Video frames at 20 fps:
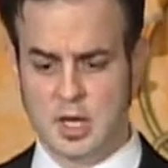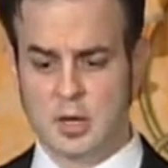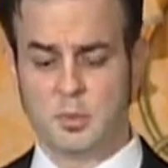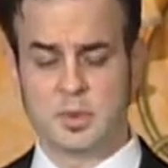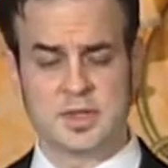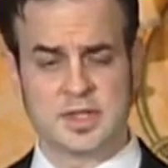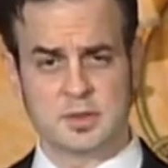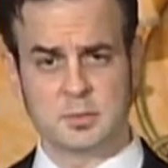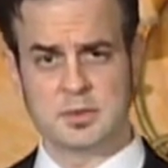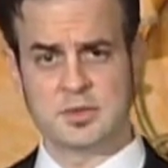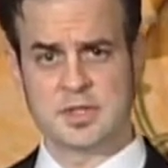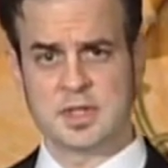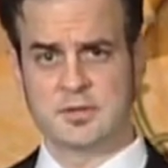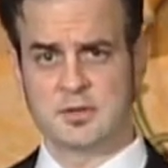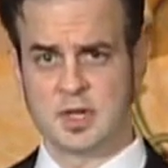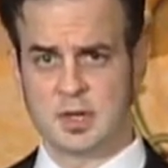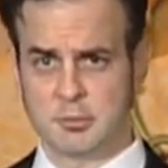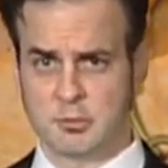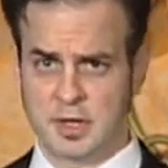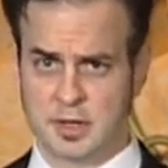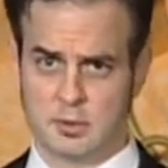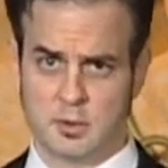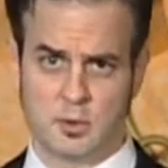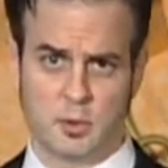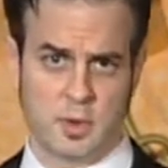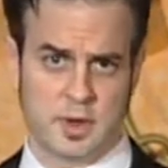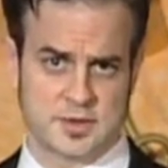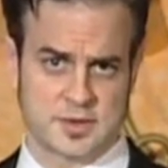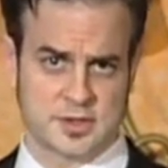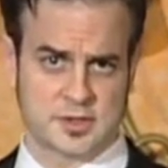We did receive an upgrade
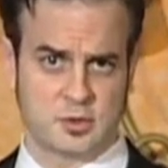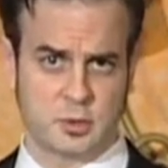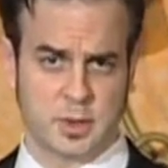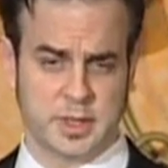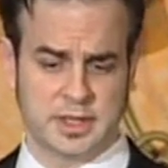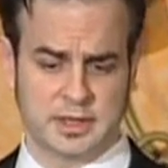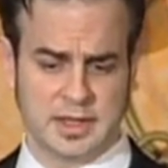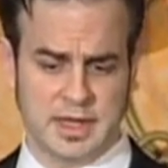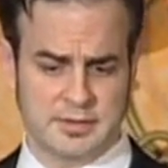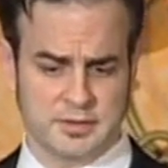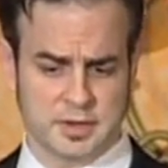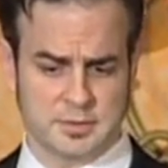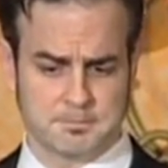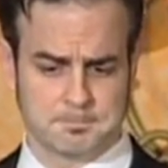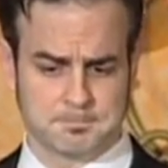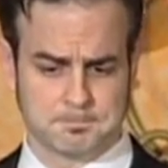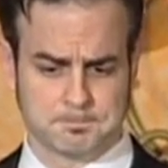request in 2011.